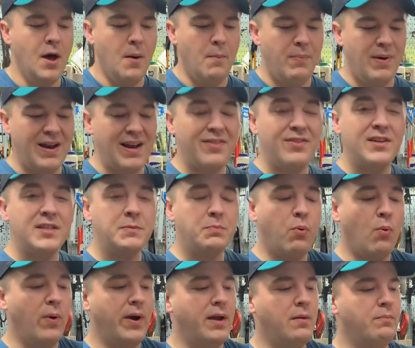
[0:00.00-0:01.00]
but at this
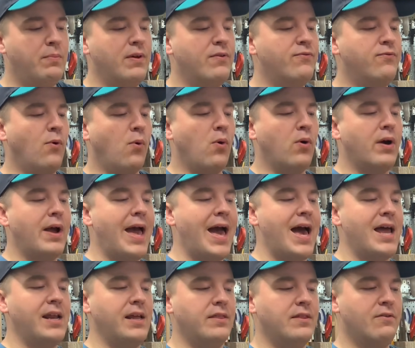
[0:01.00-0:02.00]
point, before
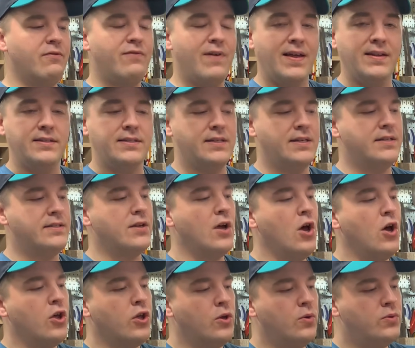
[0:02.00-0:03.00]
adding the fences,
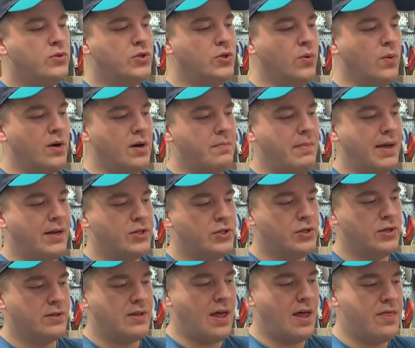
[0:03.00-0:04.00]
you do want to make
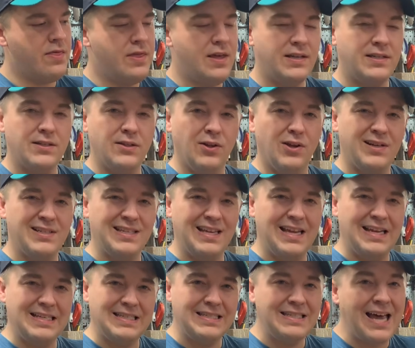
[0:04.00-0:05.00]
sure that this looks
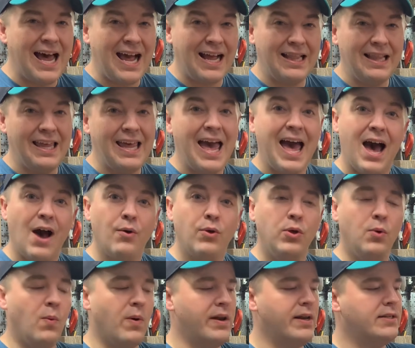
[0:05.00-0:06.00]
exactly how you
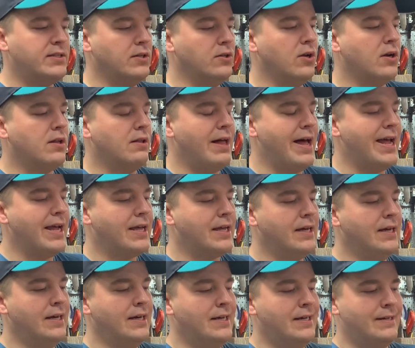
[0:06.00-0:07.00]
want it to look like.
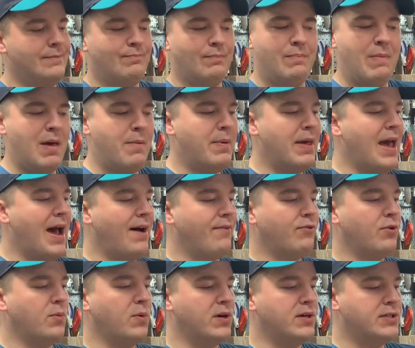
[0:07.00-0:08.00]
Maybe
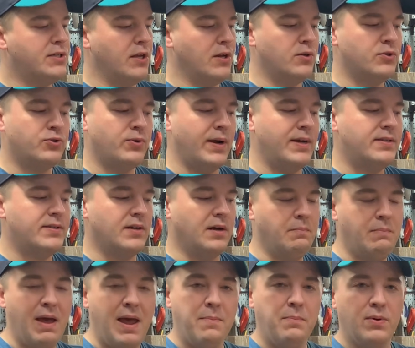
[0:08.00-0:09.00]
afterwards, trace it on
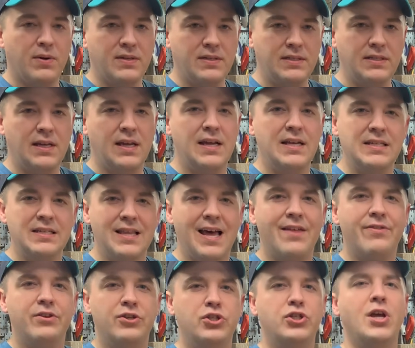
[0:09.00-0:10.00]
paper and see, is that
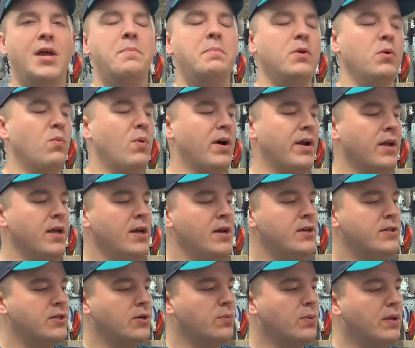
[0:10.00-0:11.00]
the shape you want?
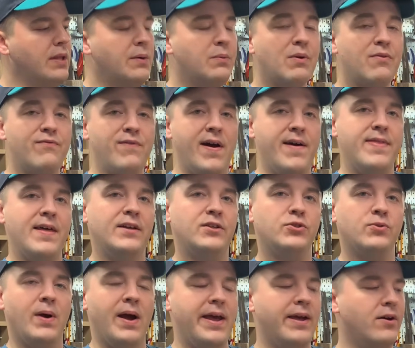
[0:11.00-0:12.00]
So really refine that
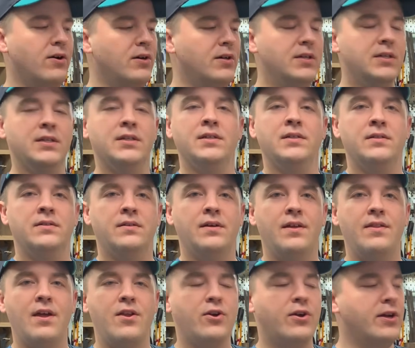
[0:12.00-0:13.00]
triangle, and
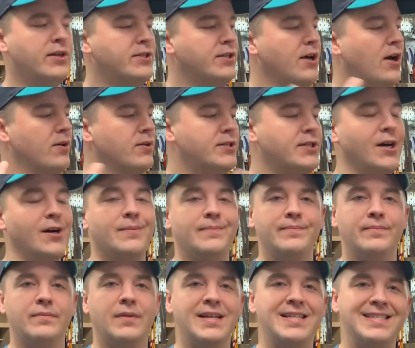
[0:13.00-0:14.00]
then you're good to go. So
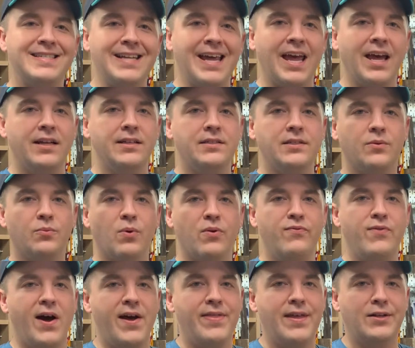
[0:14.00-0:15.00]
let's sand,
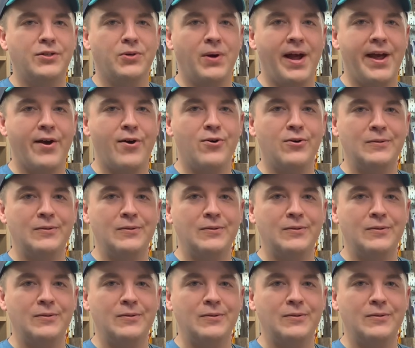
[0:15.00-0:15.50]
refine that triangle.